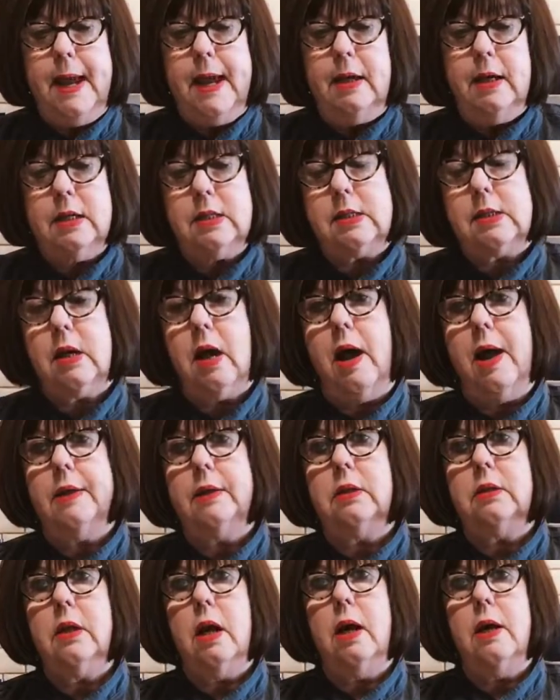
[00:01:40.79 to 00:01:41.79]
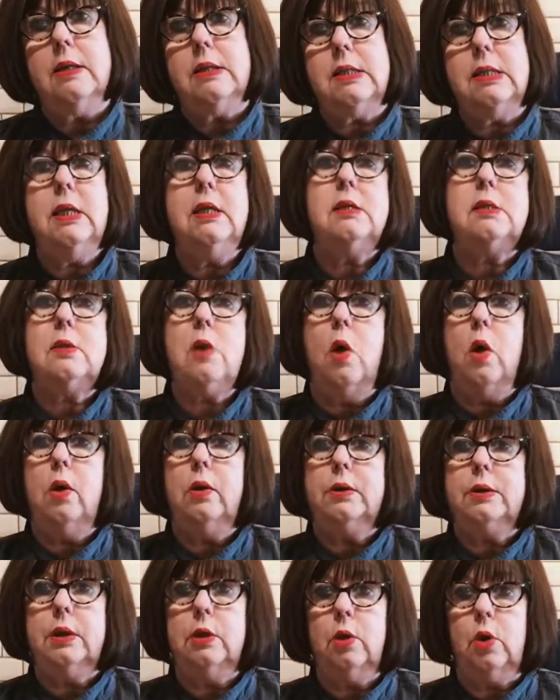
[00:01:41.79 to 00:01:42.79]
and it's got sea
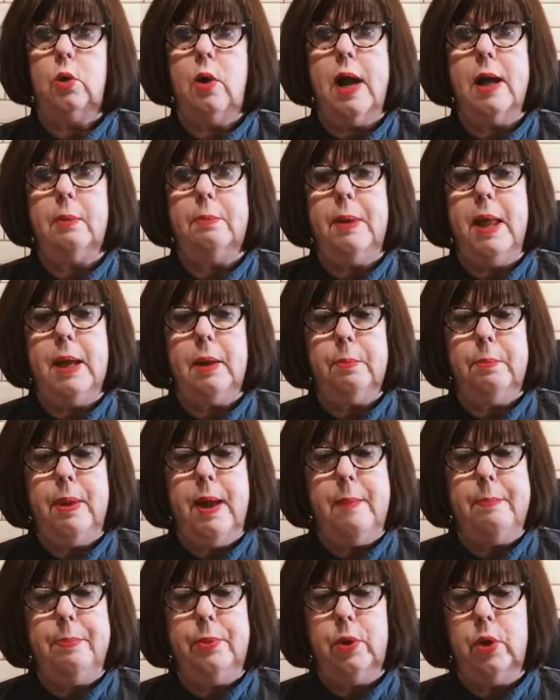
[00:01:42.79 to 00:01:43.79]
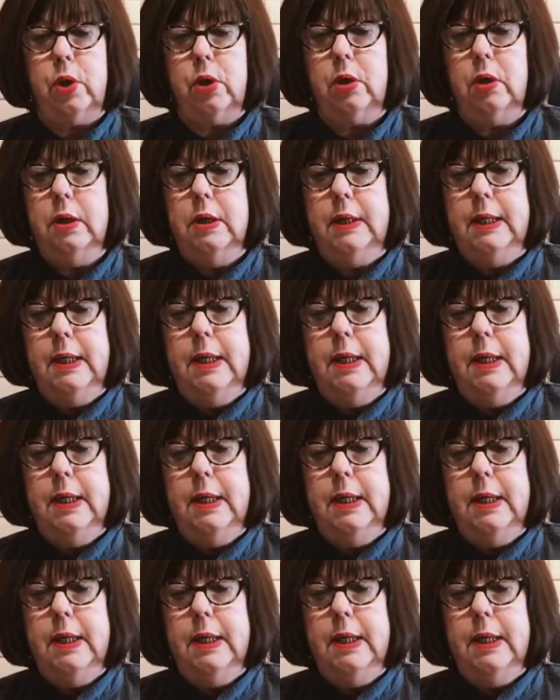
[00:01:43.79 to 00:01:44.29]
salt and cracked black pepper